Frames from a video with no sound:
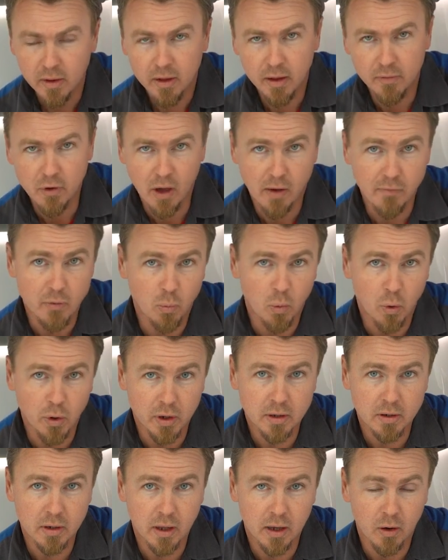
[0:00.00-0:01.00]
If you have
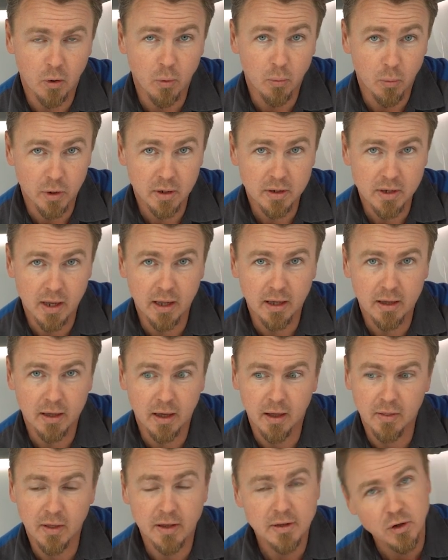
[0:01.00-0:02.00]
a hot water tank,
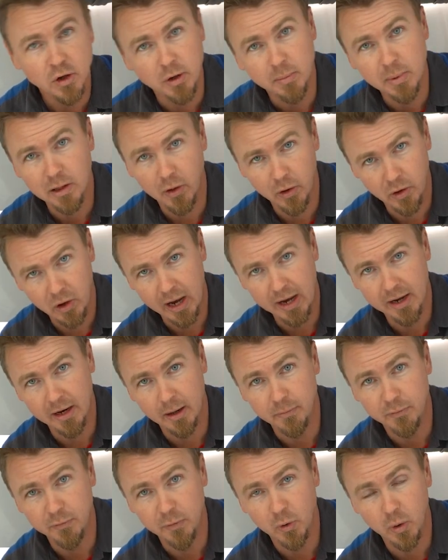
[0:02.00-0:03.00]
that's going to be located
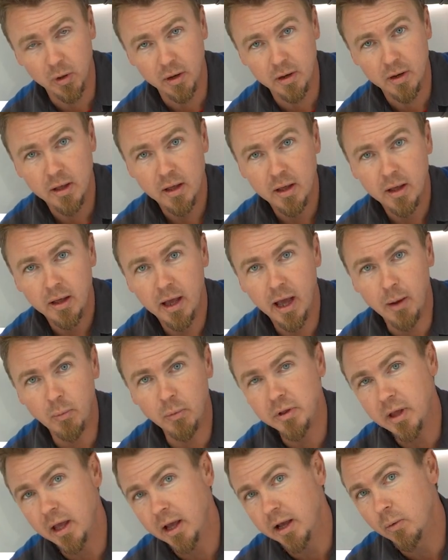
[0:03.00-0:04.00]
up forward, and
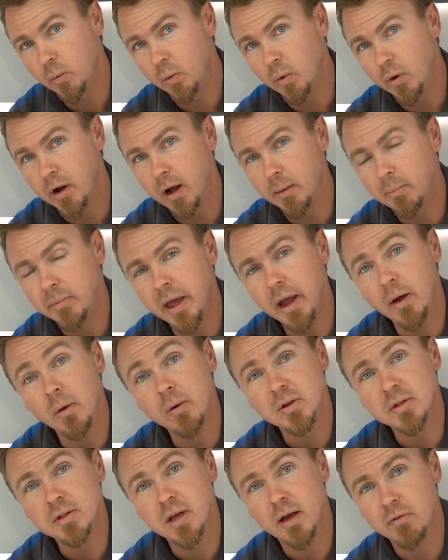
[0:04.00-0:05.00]
we'll take a walk up there
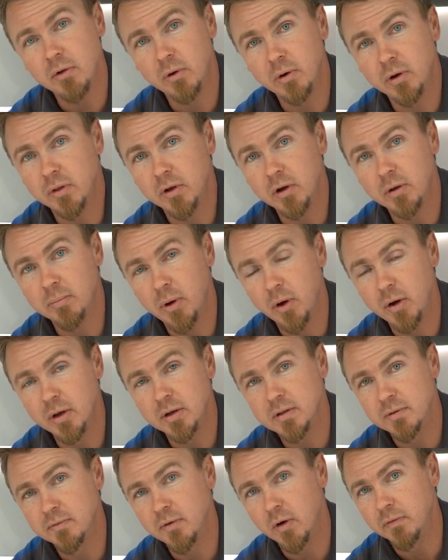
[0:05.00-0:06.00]
and just have a look at the
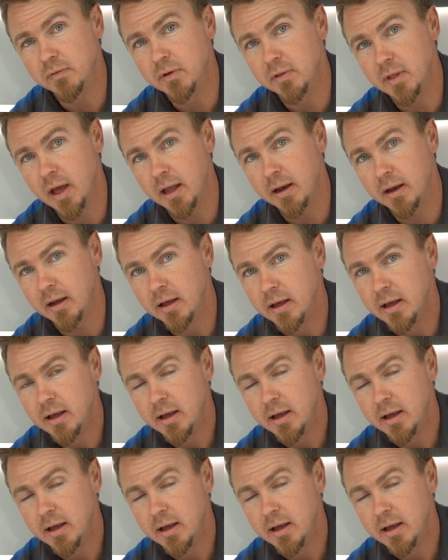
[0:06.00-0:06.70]
components involved in that.